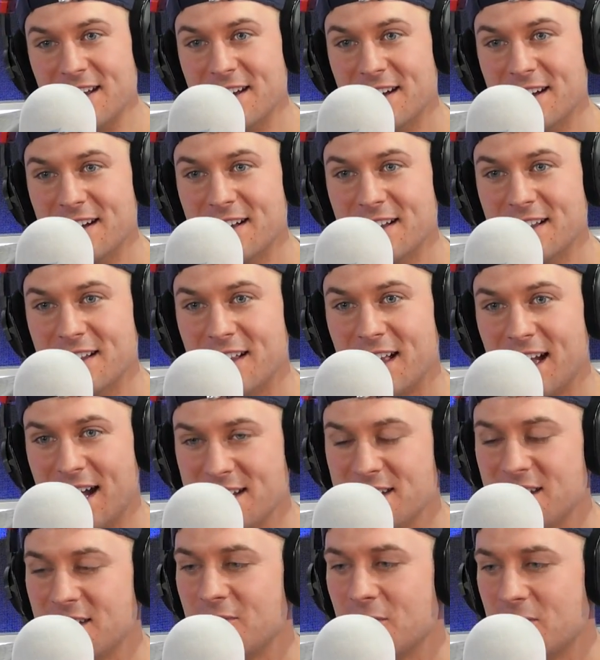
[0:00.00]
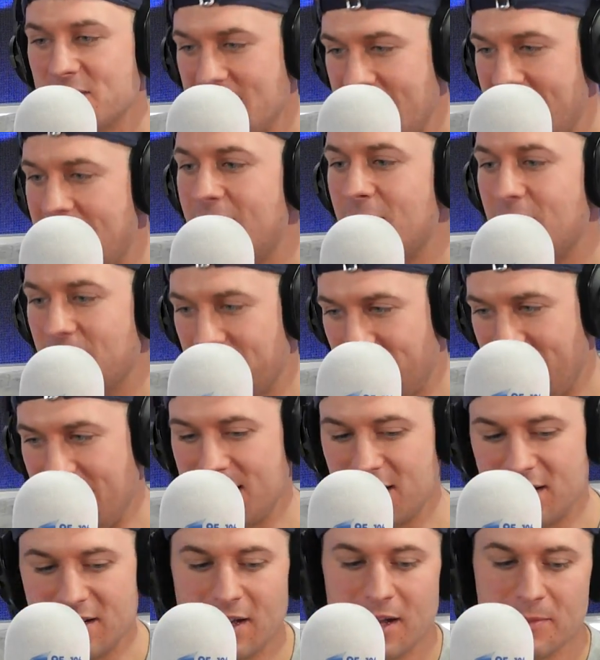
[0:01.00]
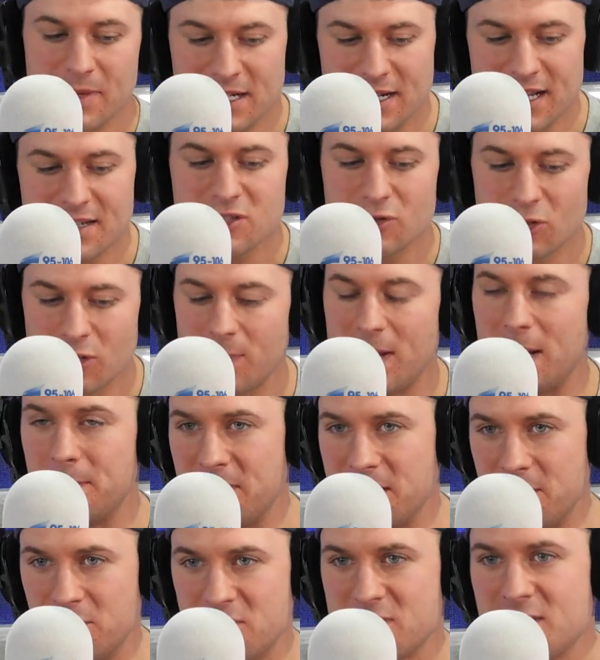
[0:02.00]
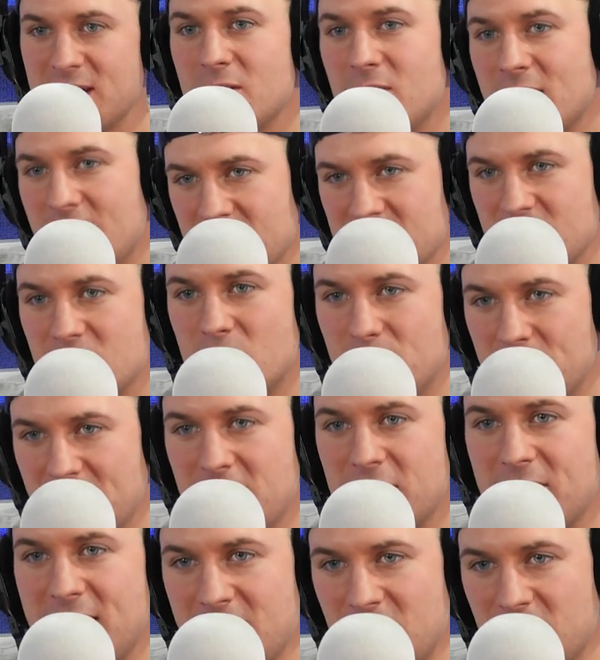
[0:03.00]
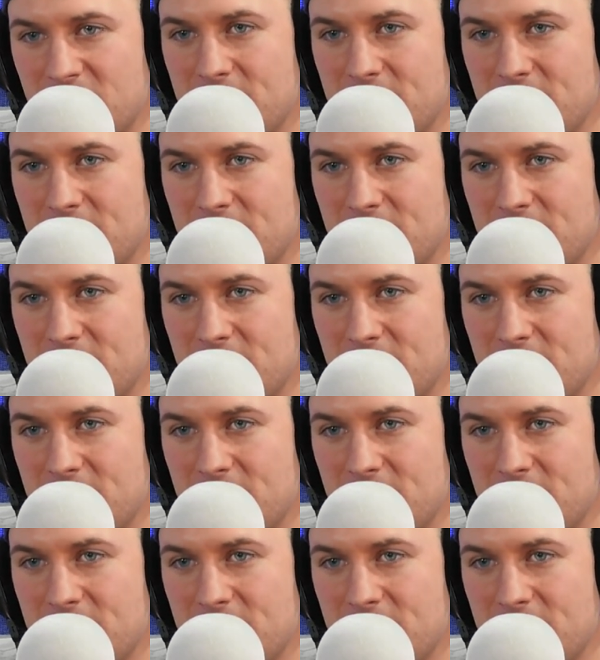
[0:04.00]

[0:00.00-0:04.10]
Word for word: Cute and you are now a fan. I mean, let's talk about Bieber. Was anyone else you were a big fan of